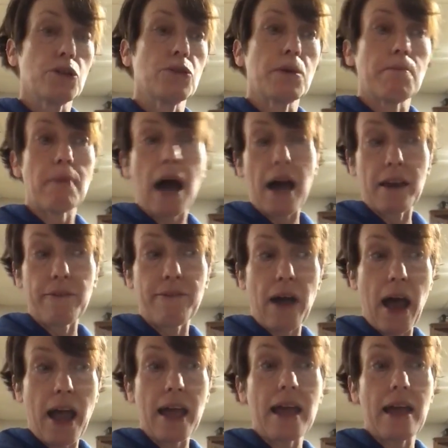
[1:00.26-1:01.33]
do to
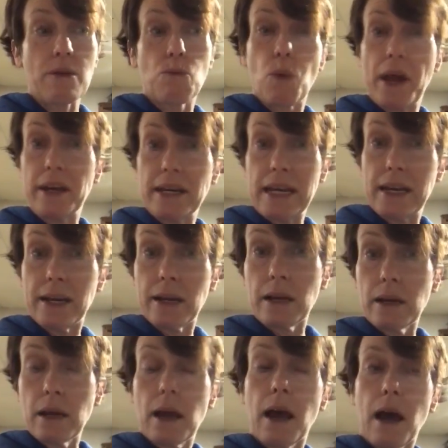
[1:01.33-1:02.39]
modify when needed,
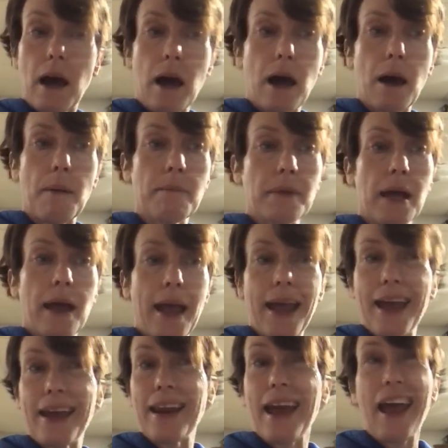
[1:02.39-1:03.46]

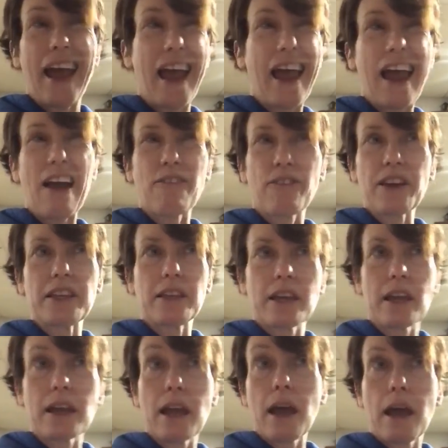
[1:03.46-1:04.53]
and
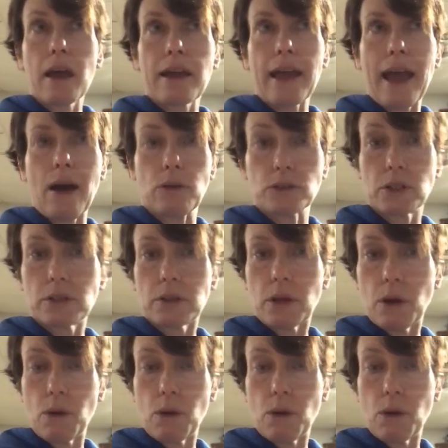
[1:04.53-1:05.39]
everything counts.